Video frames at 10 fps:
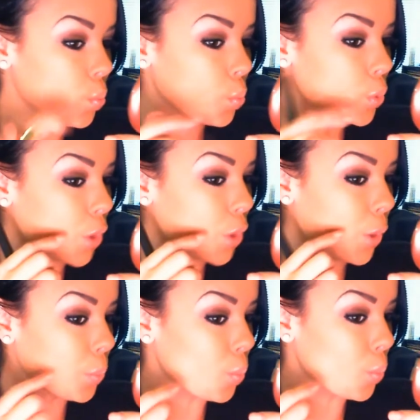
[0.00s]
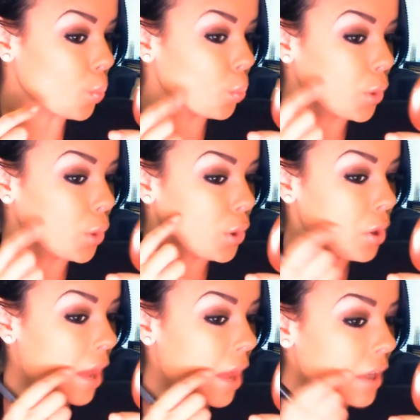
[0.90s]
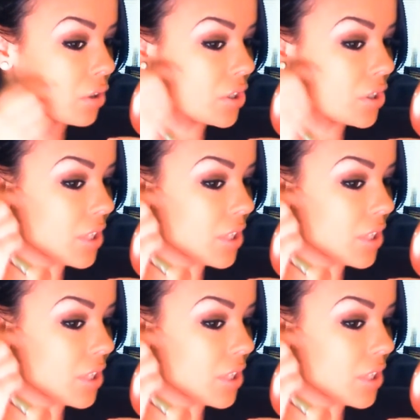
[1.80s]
So when you do that, you should see a